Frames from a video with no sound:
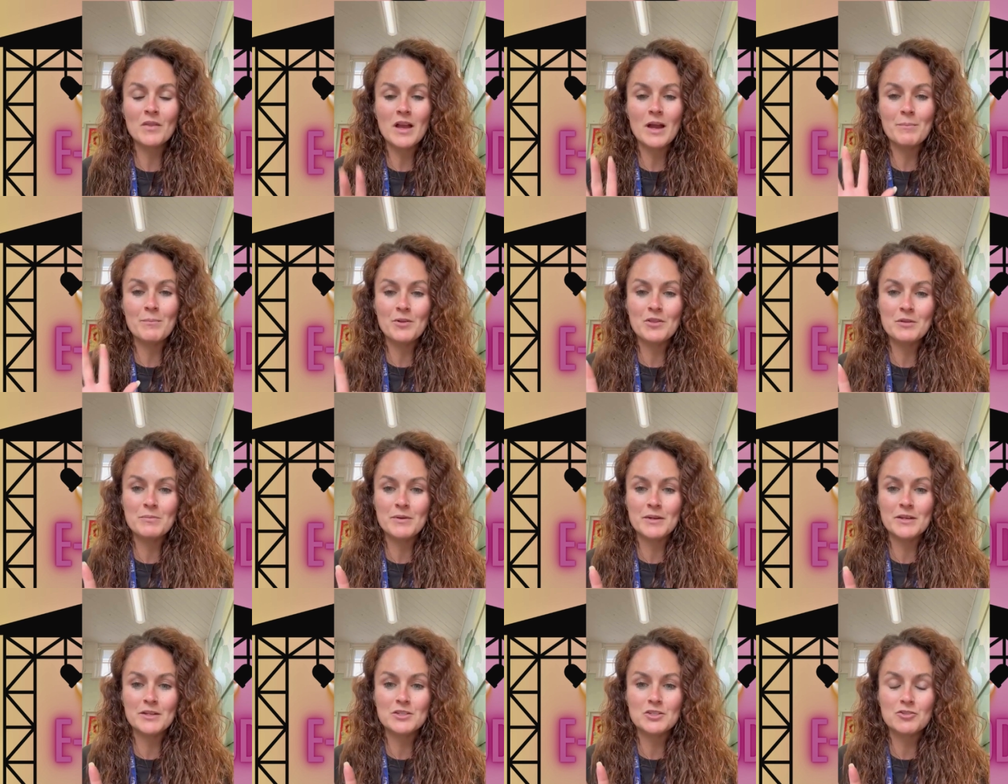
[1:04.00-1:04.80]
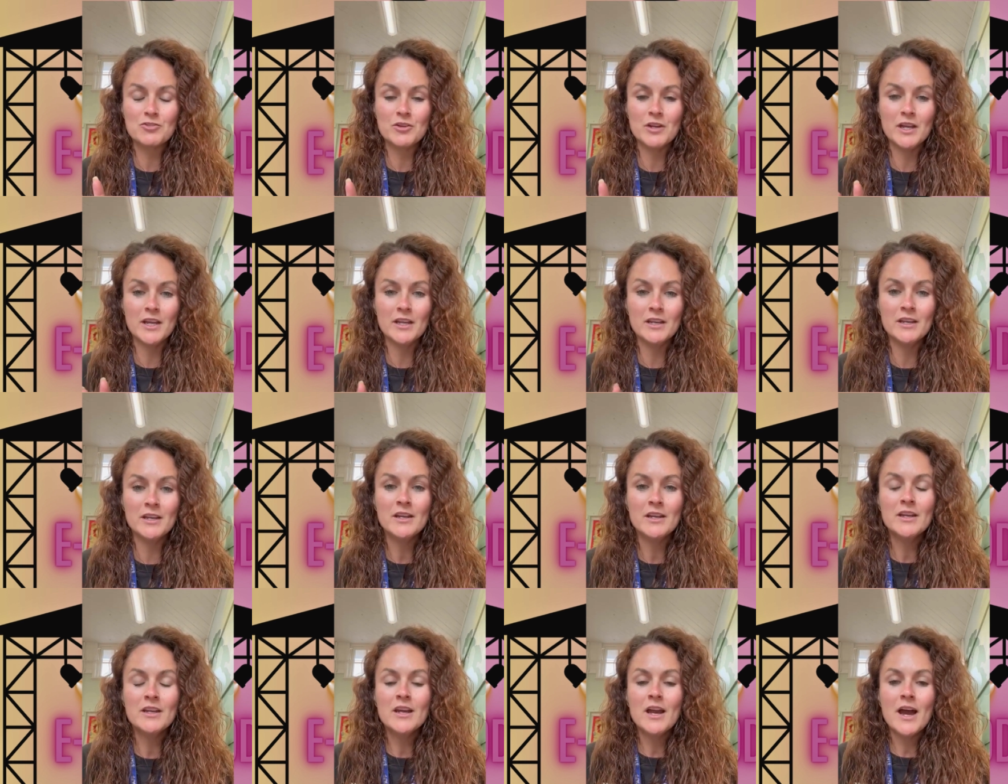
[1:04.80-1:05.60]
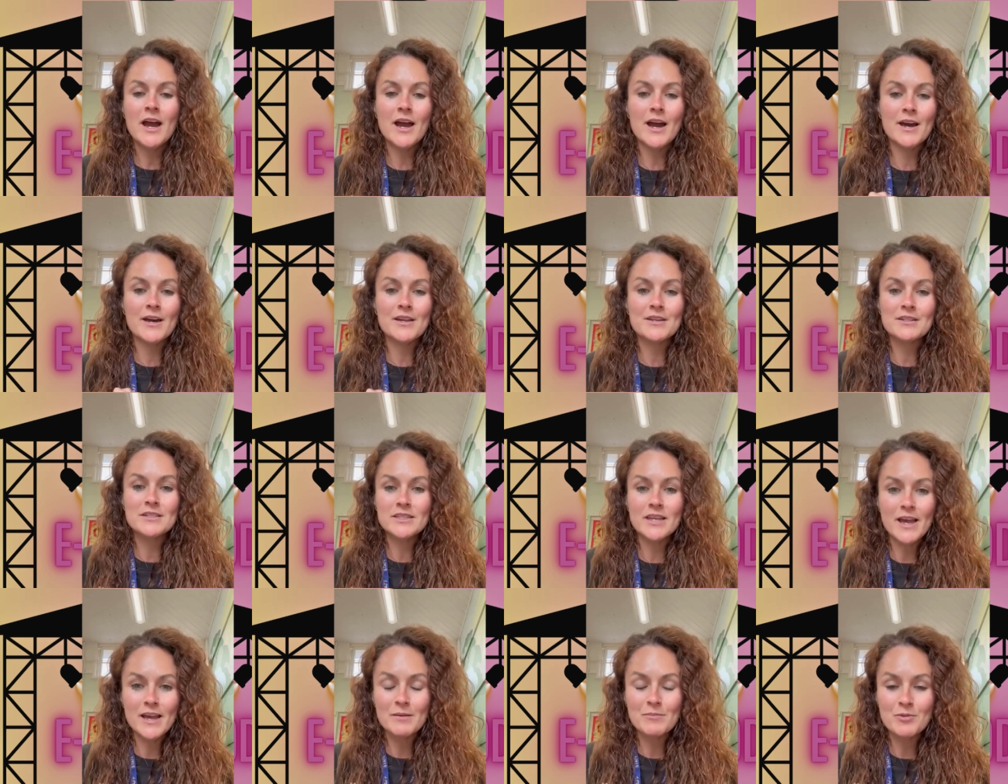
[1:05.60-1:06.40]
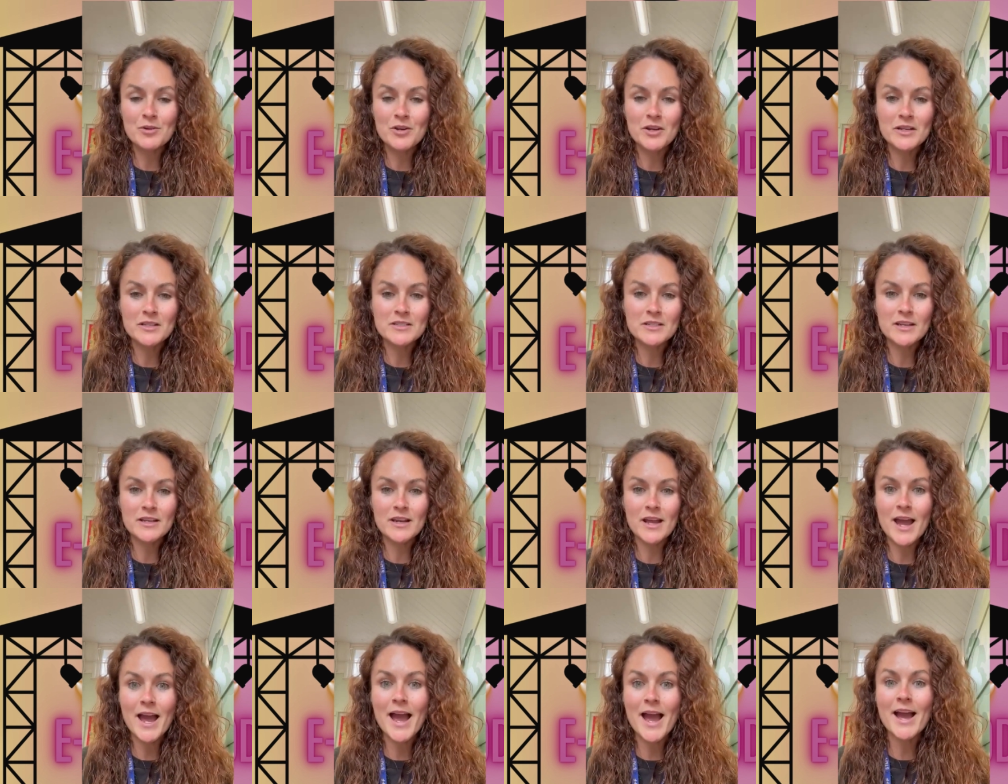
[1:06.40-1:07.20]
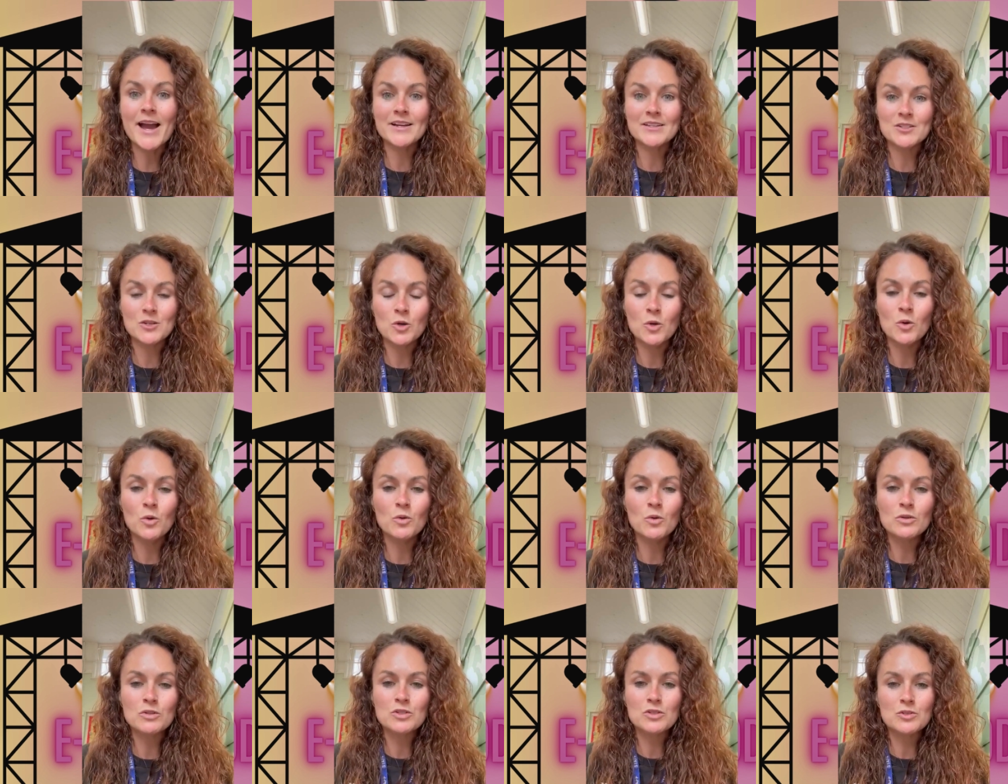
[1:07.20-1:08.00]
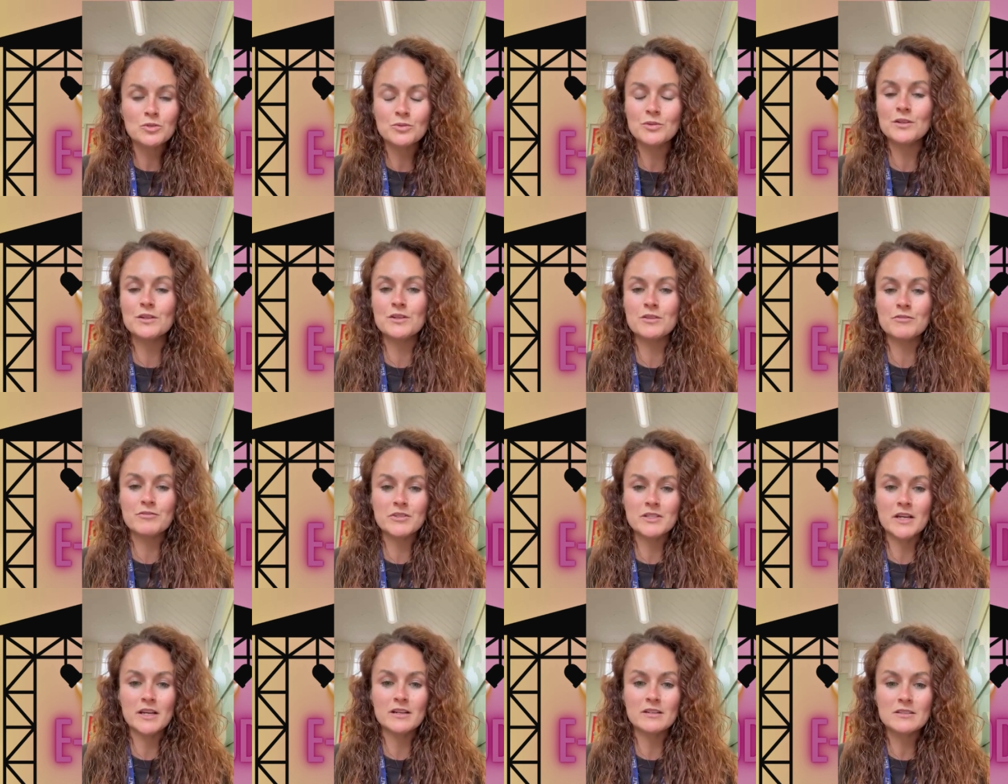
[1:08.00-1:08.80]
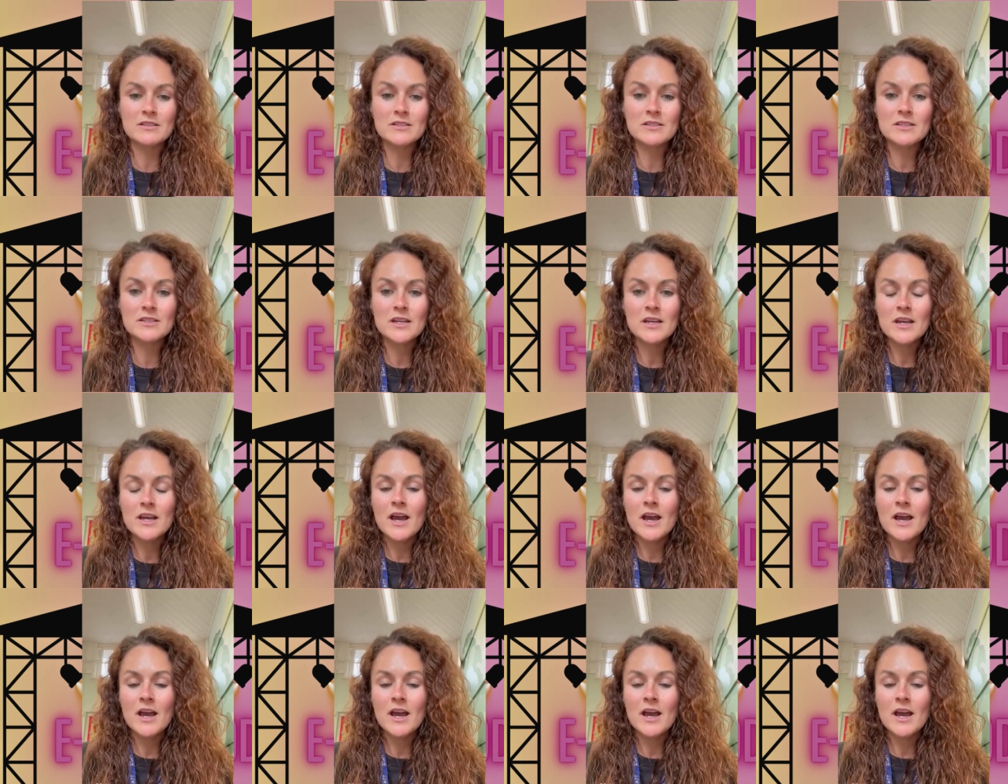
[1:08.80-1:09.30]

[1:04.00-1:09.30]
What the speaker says: up on the big screen and celebrating as a whole school the results.